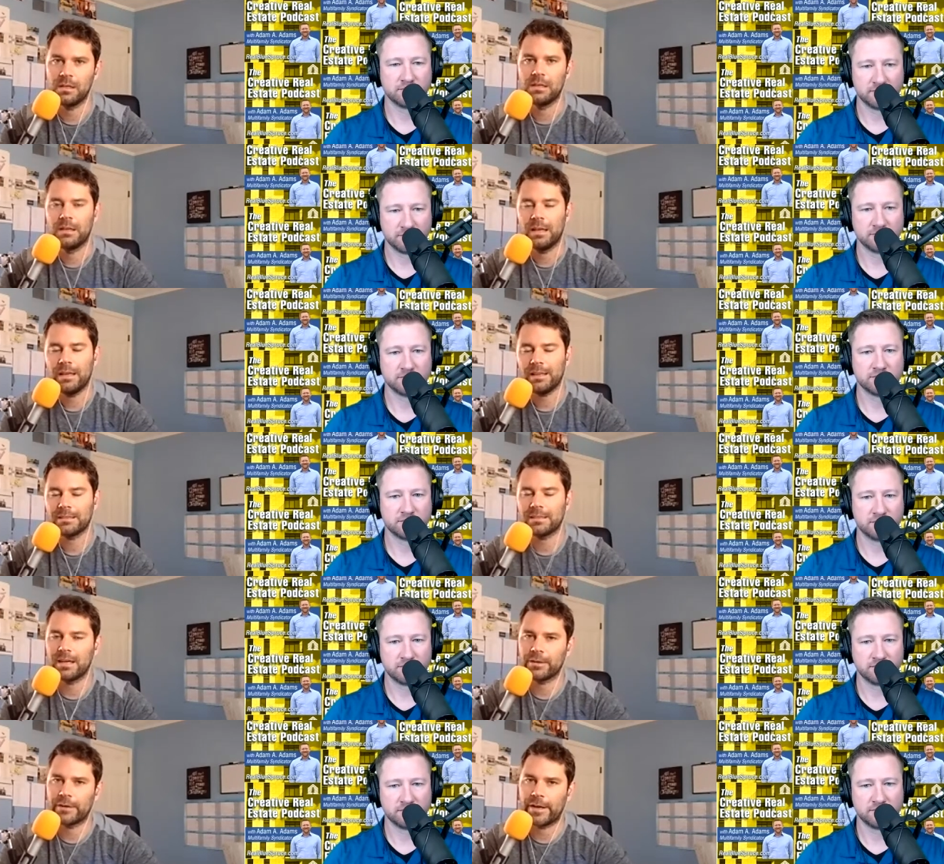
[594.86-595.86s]
Speaker 1: And that's not
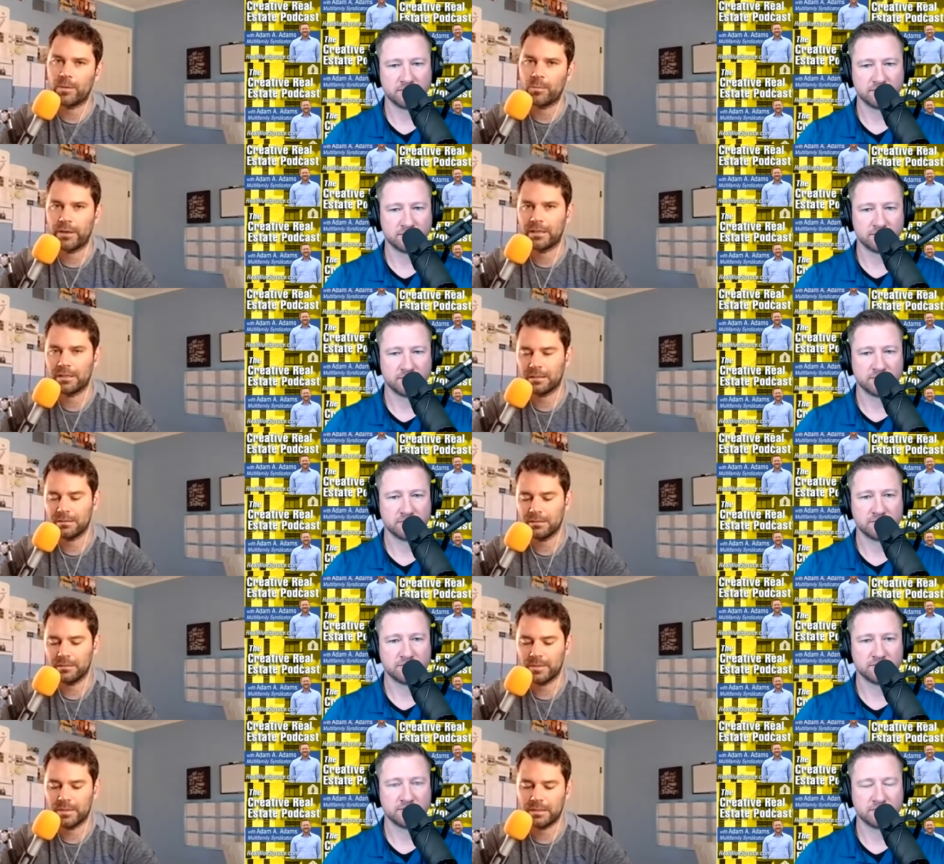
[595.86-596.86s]
groundbreaking. I
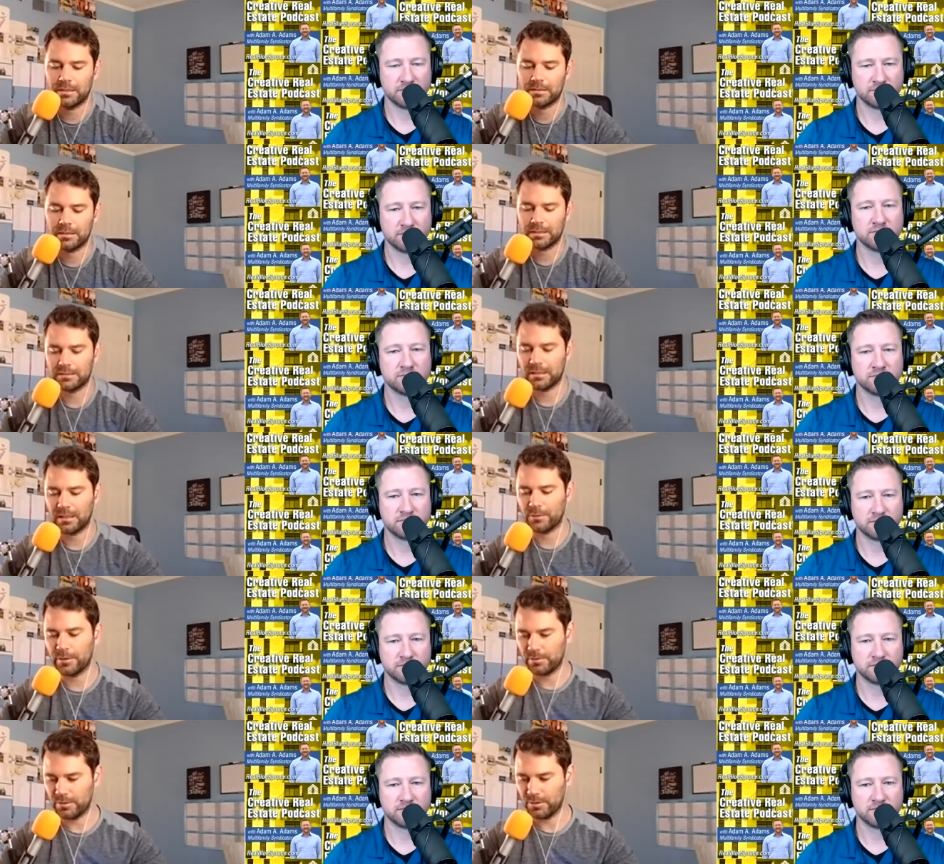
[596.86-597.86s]
mean, that's that's not
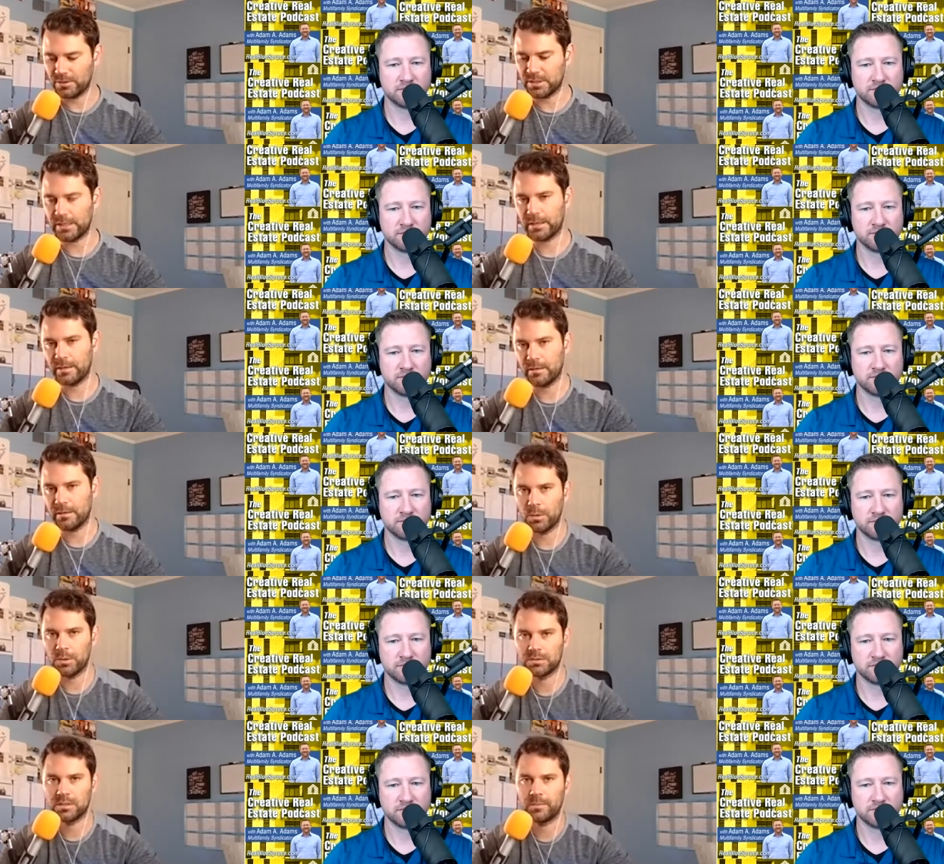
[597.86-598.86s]
revolutionary.
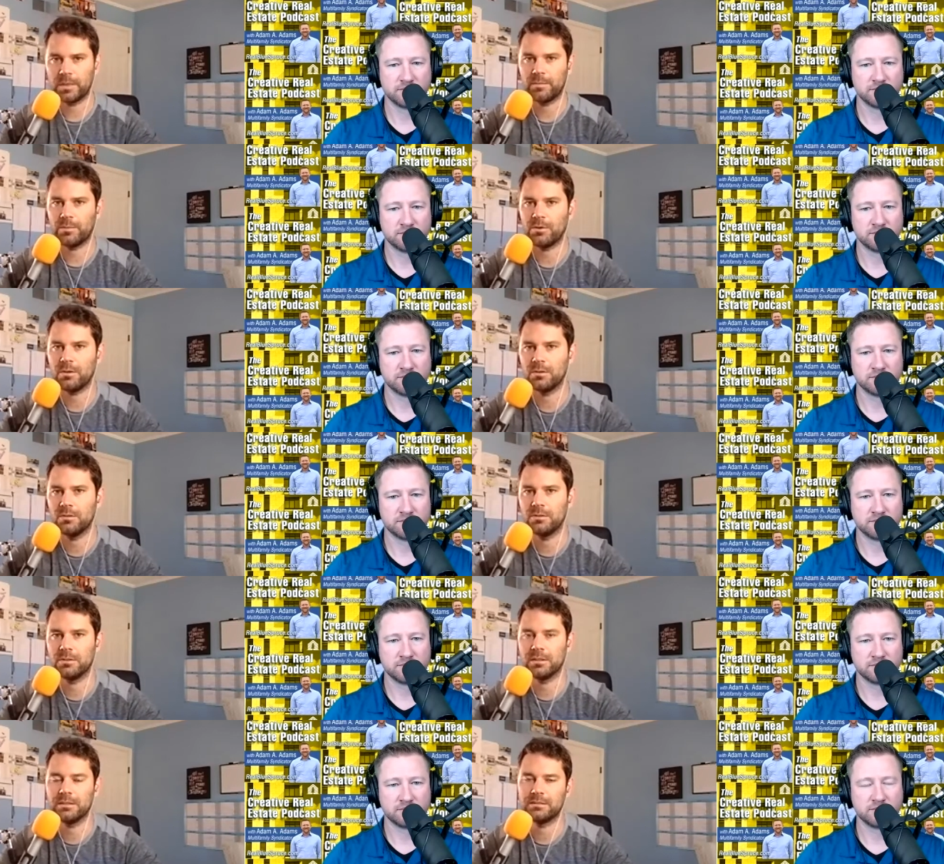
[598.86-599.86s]
Most of the people who are
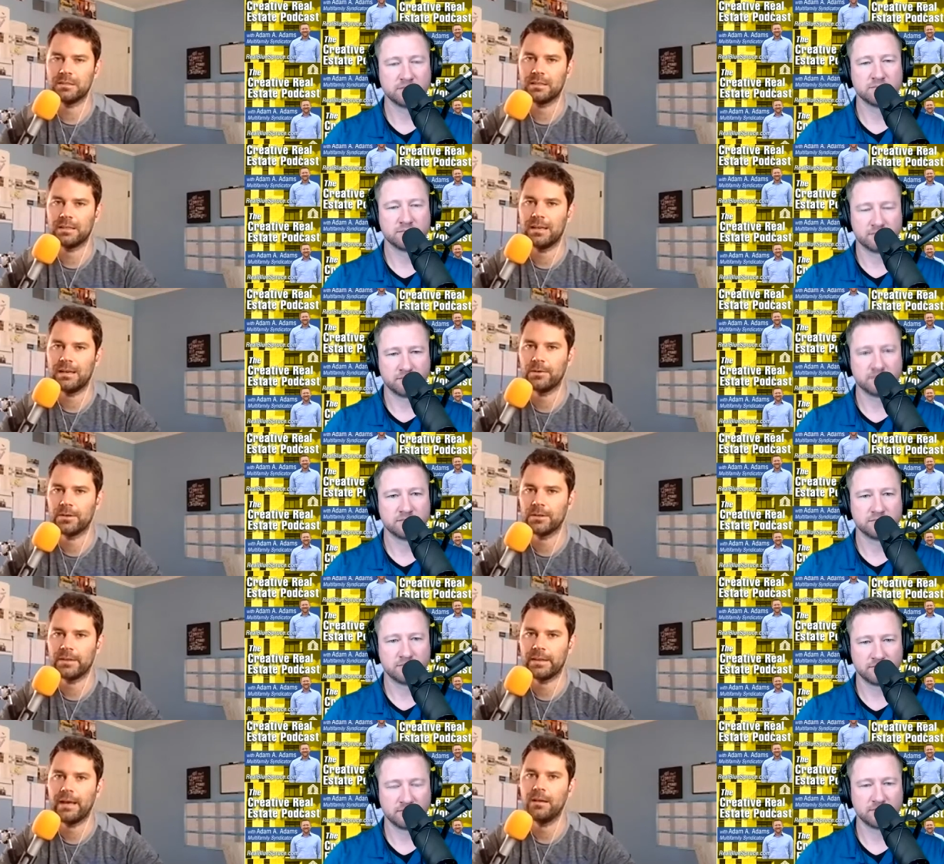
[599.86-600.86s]
listening have heard
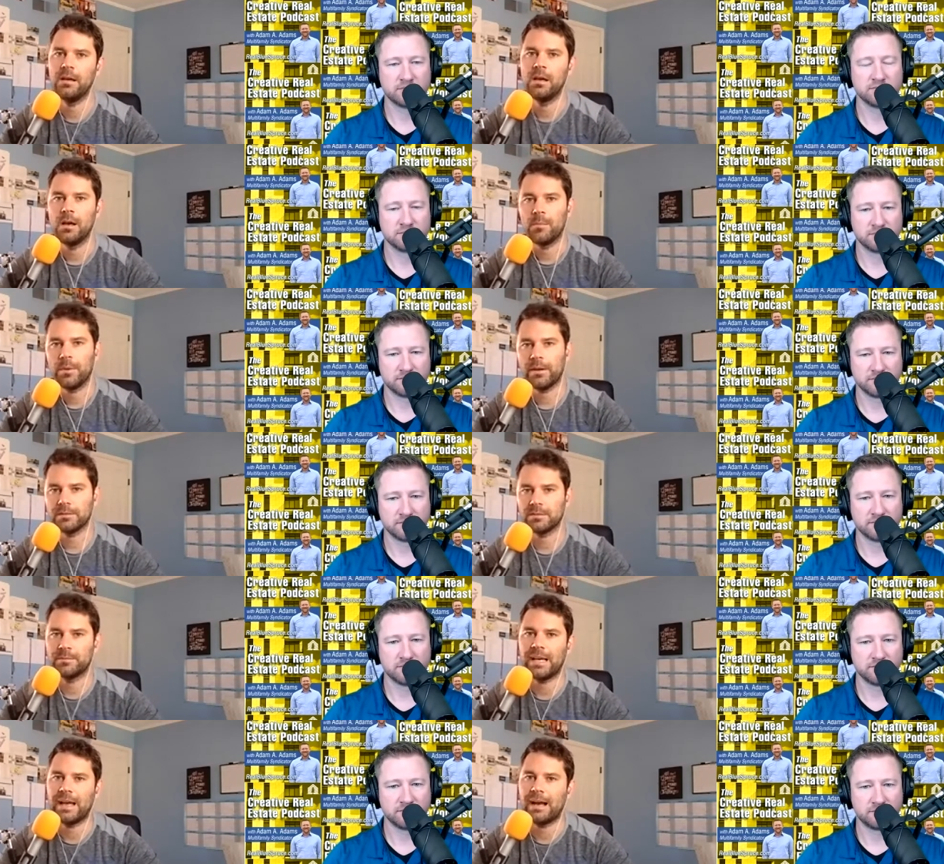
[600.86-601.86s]
that. But there are some
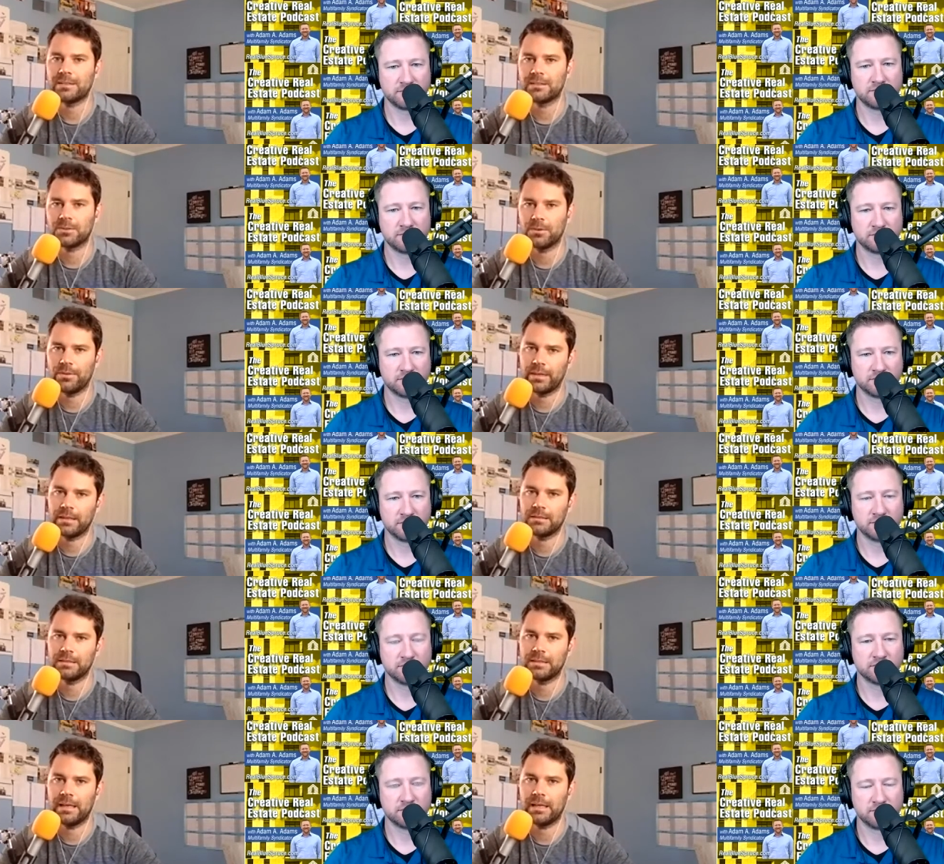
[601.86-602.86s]
tactical things
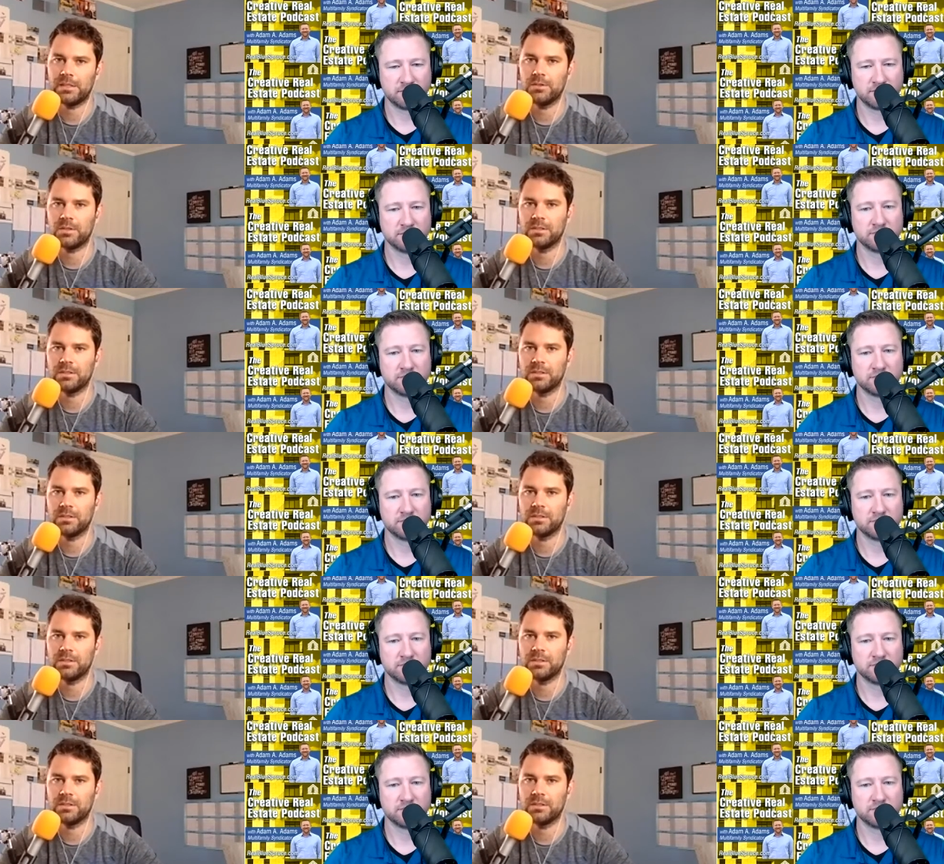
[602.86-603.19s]
that you can